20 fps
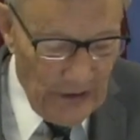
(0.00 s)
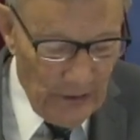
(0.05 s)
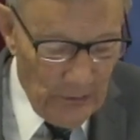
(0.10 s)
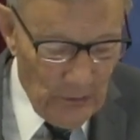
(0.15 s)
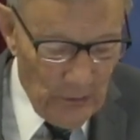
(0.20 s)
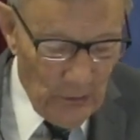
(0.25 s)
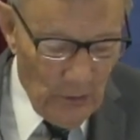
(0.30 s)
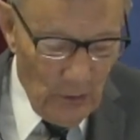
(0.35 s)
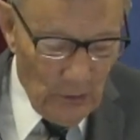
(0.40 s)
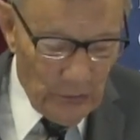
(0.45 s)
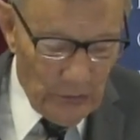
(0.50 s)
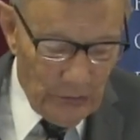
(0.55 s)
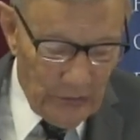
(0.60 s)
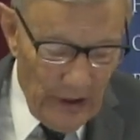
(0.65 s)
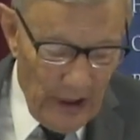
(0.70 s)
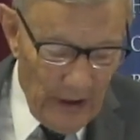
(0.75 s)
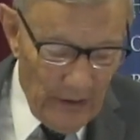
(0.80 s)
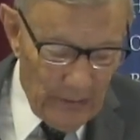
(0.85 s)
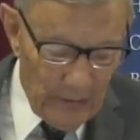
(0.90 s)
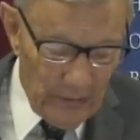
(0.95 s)
He who
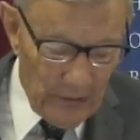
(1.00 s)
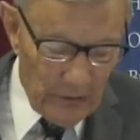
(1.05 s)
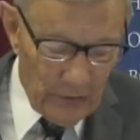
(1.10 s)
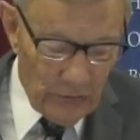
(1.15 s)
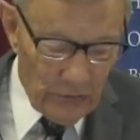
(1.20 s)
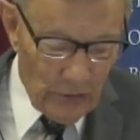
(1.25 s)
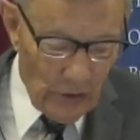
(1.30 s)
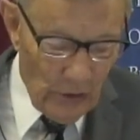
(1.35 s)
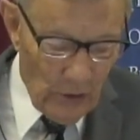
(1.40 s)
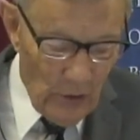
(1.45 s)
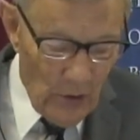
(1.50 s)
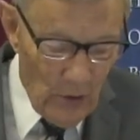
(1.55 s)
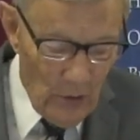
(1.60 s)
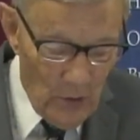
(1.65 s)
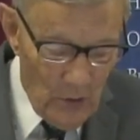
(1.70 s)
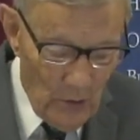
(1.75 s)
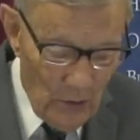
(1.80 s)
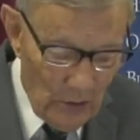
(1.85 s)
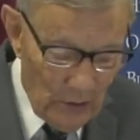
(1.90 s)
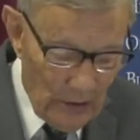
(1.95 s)
goes down to
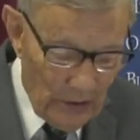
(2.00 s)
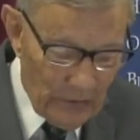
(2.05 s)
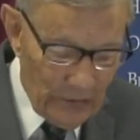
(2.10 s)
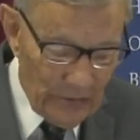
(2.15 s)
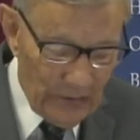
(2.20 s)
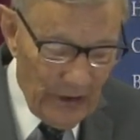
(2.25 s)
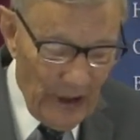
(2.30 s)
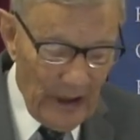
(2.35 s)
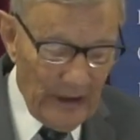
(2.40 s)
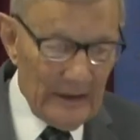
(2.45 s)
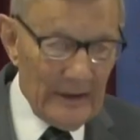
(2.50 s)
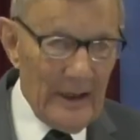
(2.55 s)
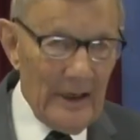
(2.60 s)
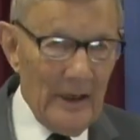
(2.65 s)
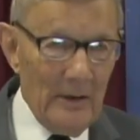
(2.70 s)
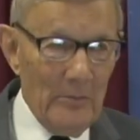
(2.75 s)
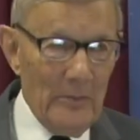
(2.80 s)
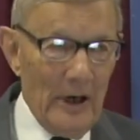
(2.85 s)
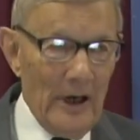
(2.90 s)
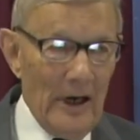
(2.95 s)
Sheol does not
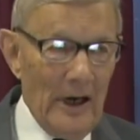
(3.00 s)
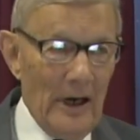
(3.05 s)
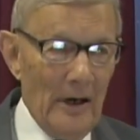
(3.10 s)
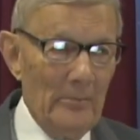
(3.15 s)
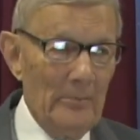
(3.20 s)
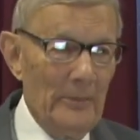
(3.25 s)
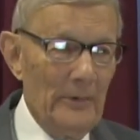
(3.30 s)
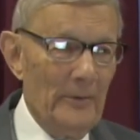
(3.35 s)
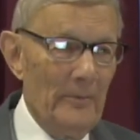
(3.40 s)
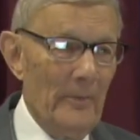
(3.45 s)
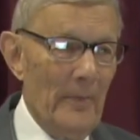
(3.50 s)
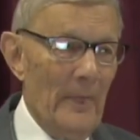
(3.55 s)
come up.